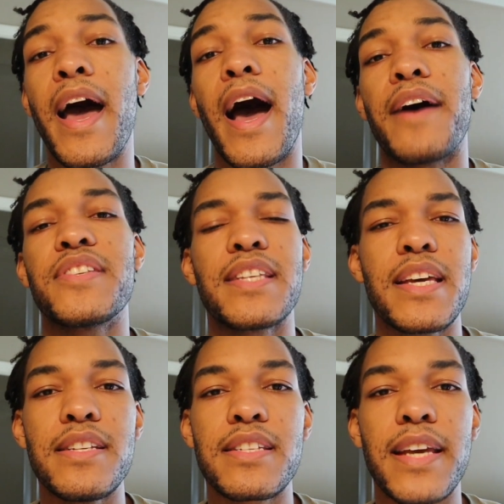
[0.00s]
I've
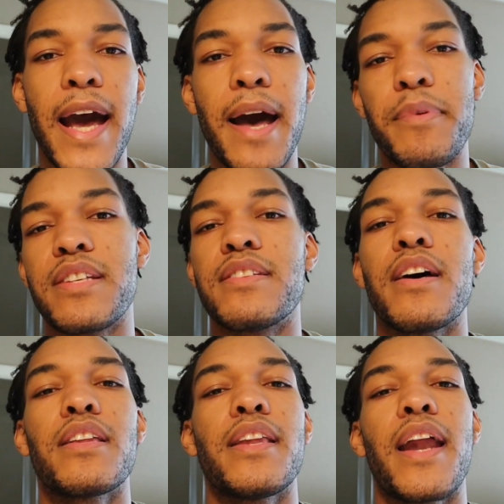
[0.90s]
seen Sky, but it's
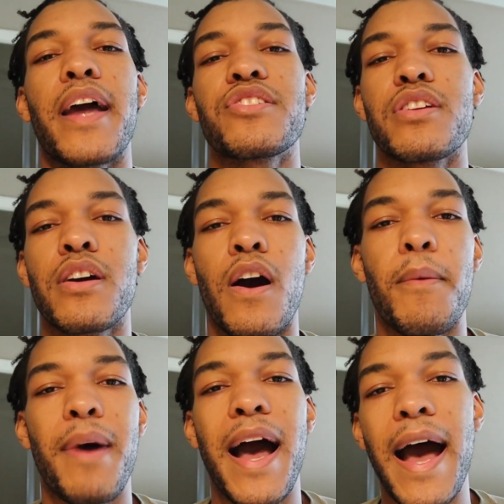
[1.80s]
nothing that actually caught
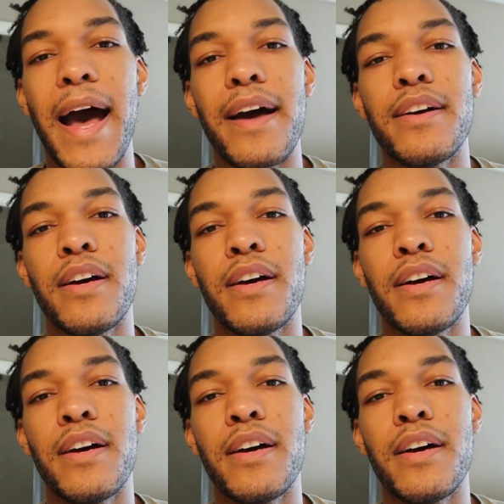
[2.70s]
my eye,